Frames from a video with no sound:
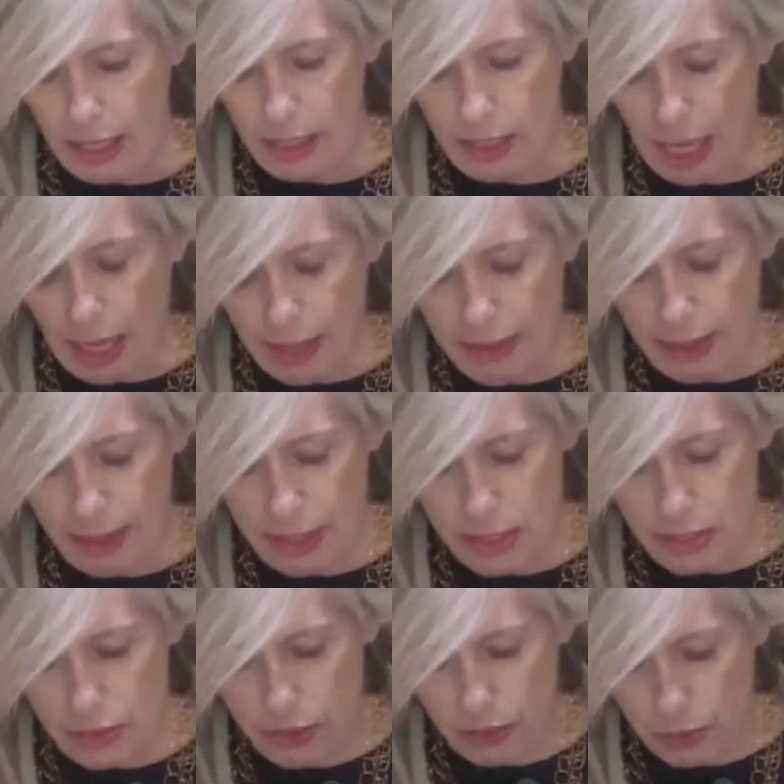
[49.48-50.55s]
I think
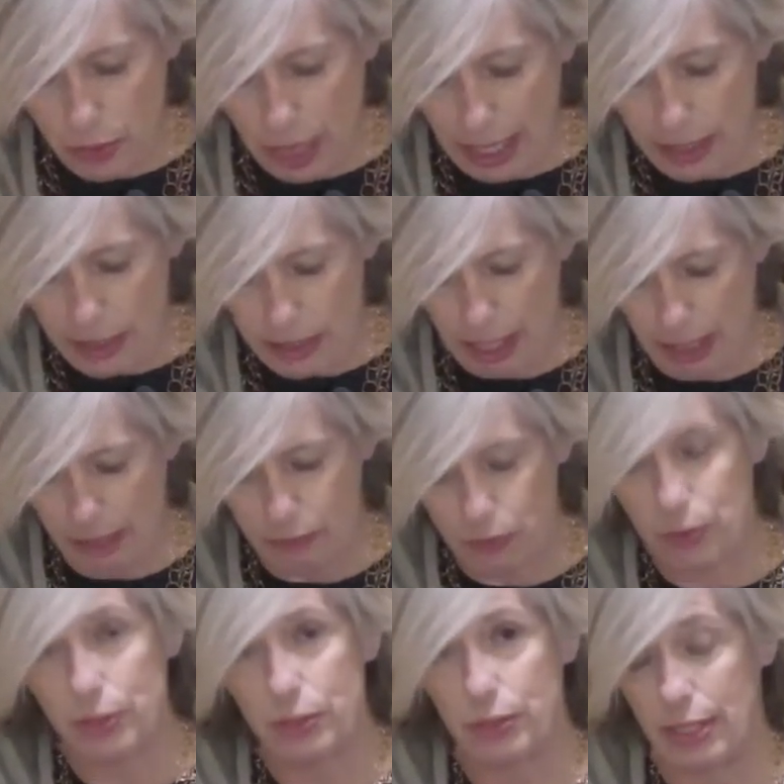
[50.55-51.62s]
it's the right time
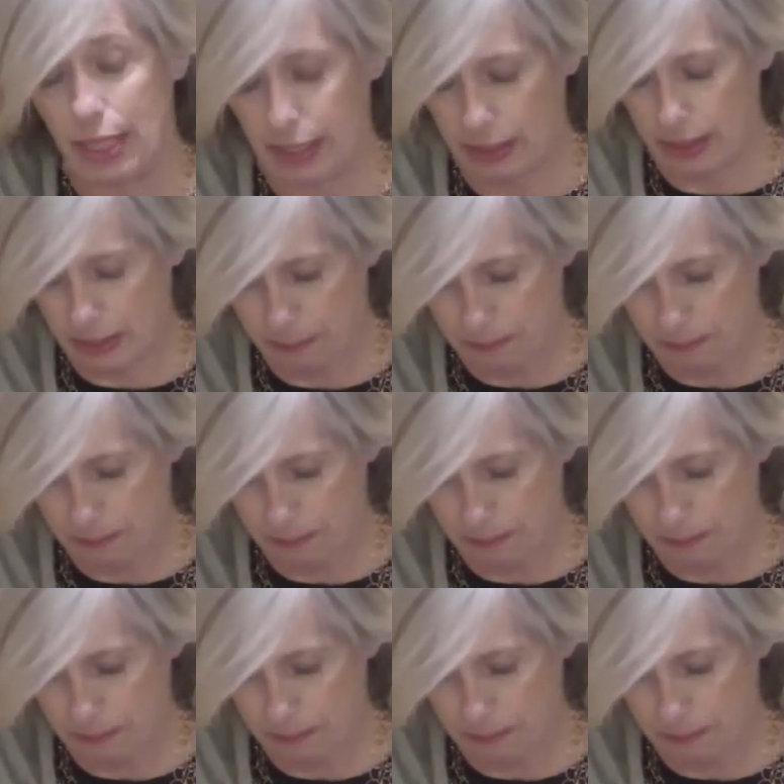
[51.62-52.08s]
to do that.